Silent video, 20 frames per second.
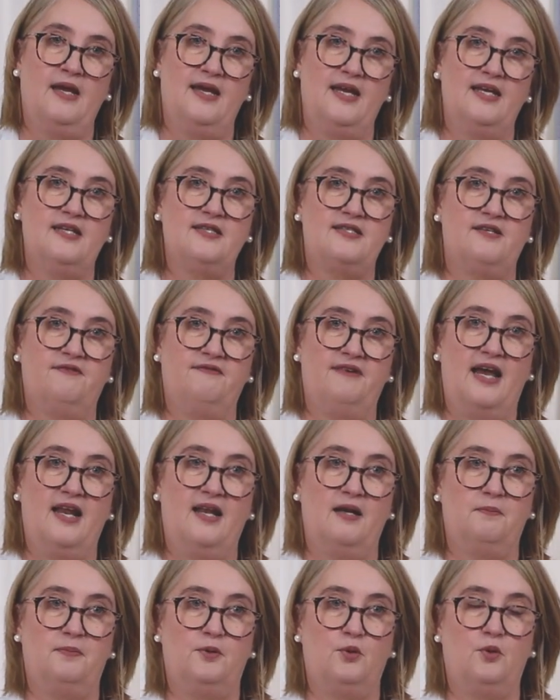It's
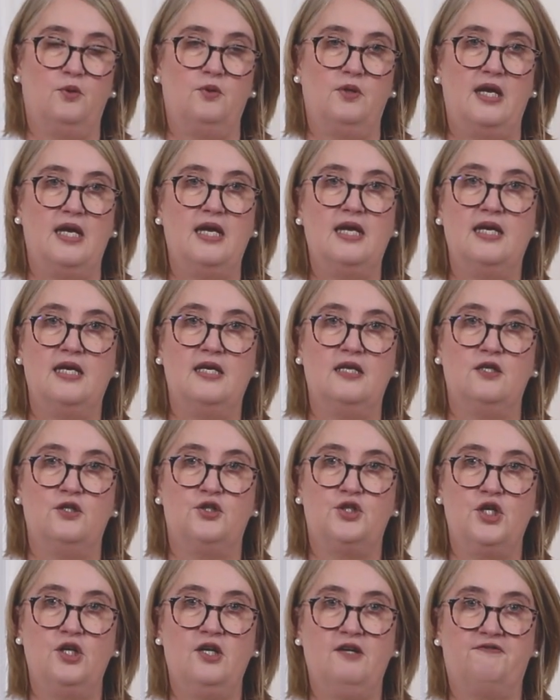available in
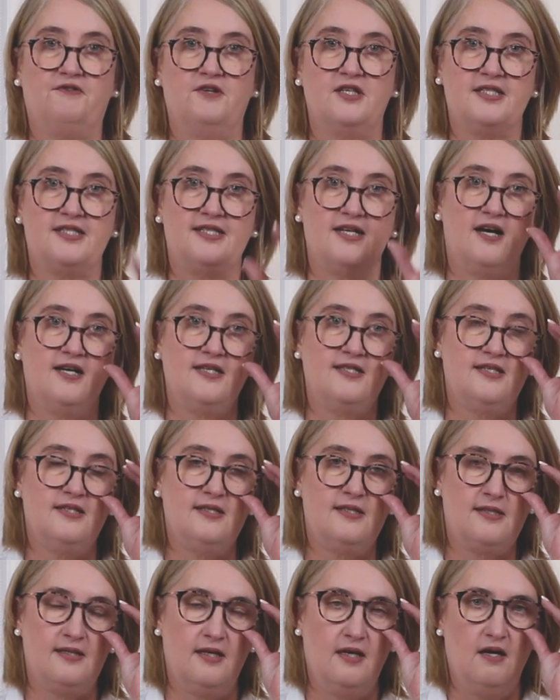2 different
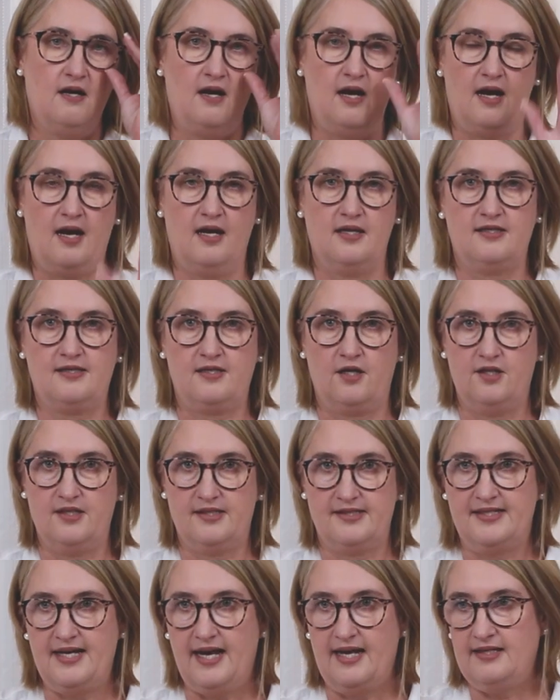sizes. So your
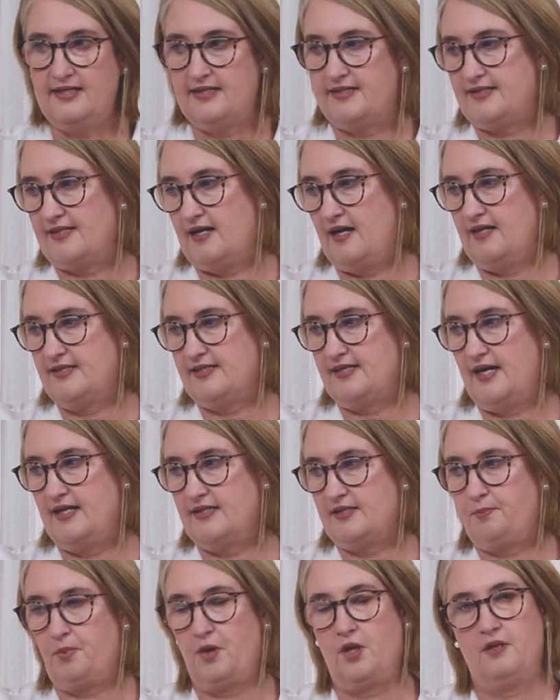standard size
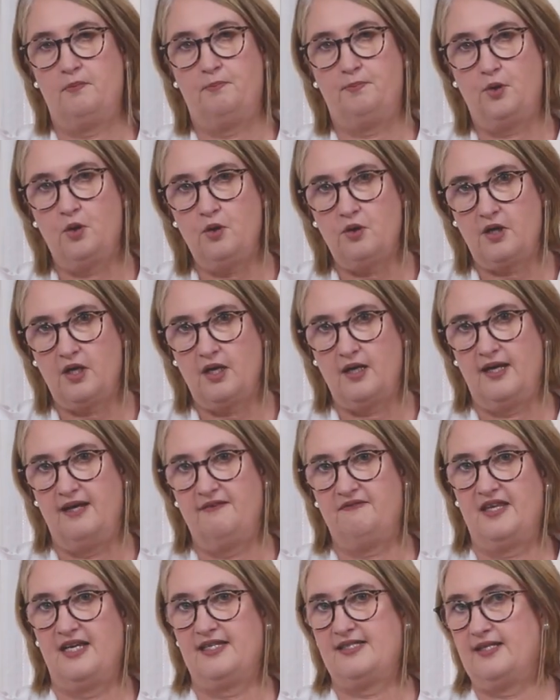as per the book.
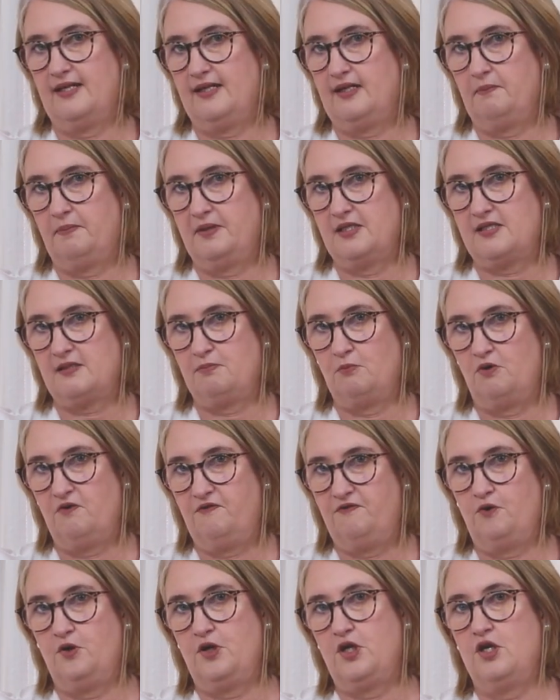If that's a little bit small
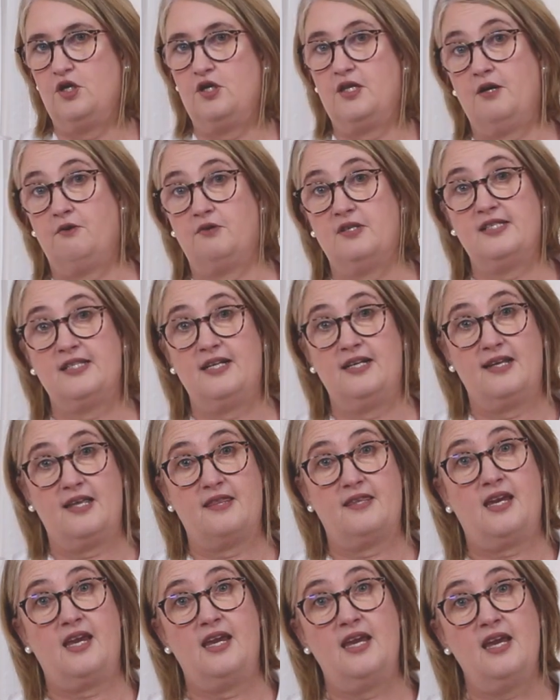for you, there is
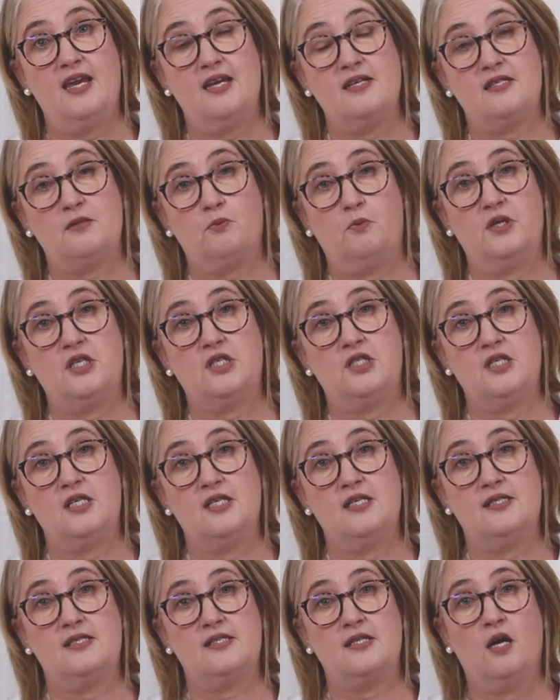another kit which
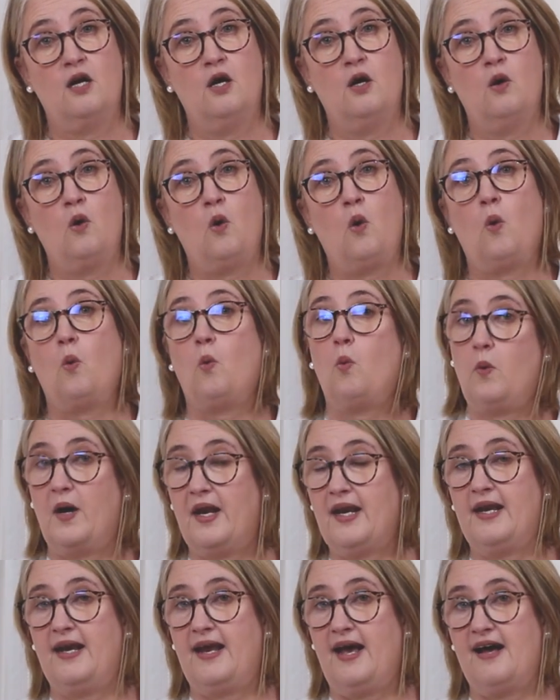is
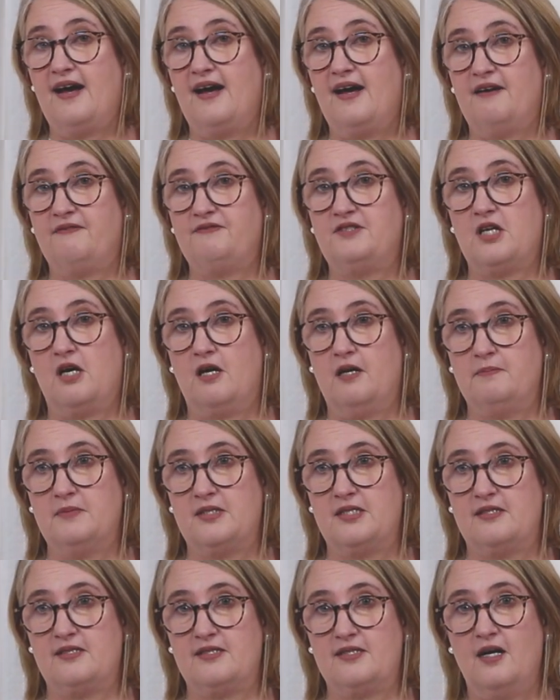1.5
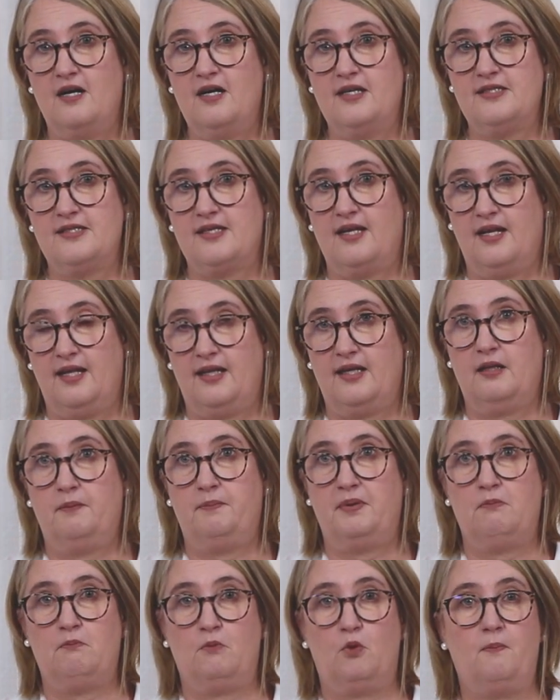times the size and a little
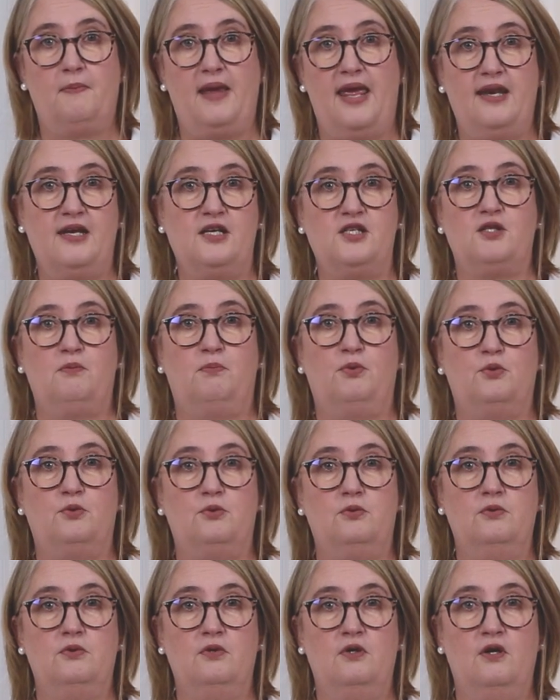bit more
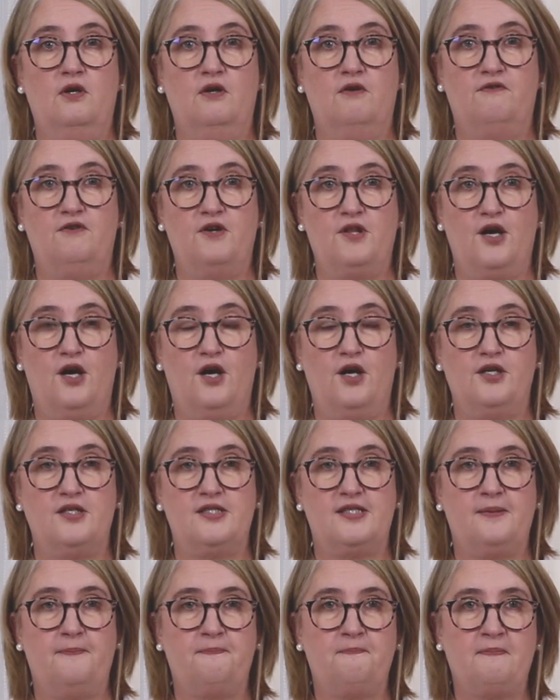manageable for those.